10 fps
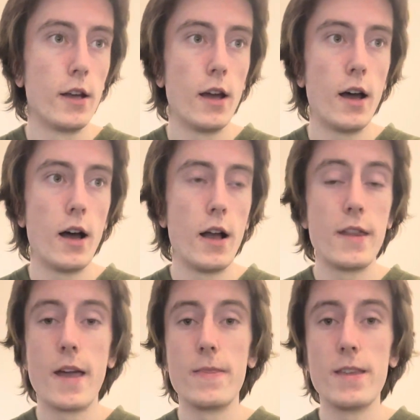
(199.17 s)

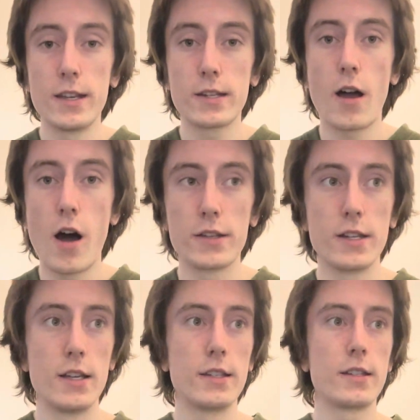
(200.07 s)
And this
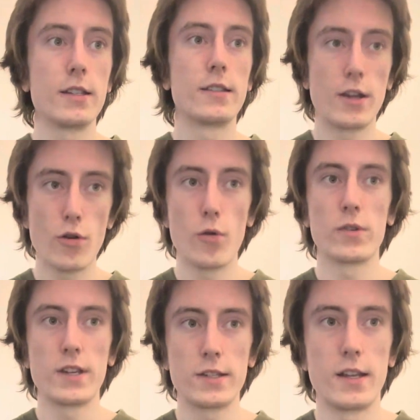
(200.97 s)
causes zero
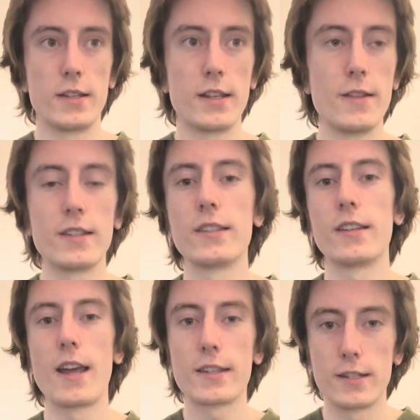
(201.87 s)
resistance, and this is
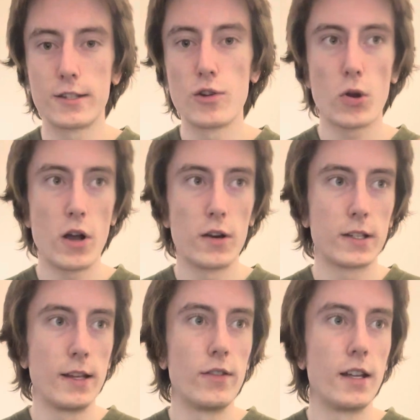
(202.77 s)
in essence
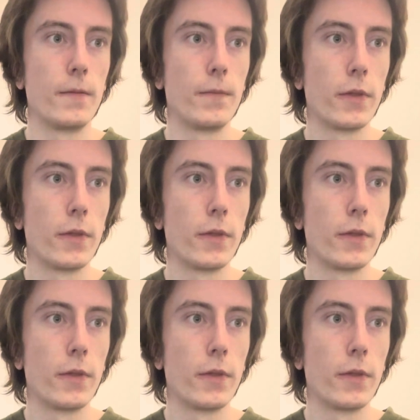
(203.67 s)
superconductivity.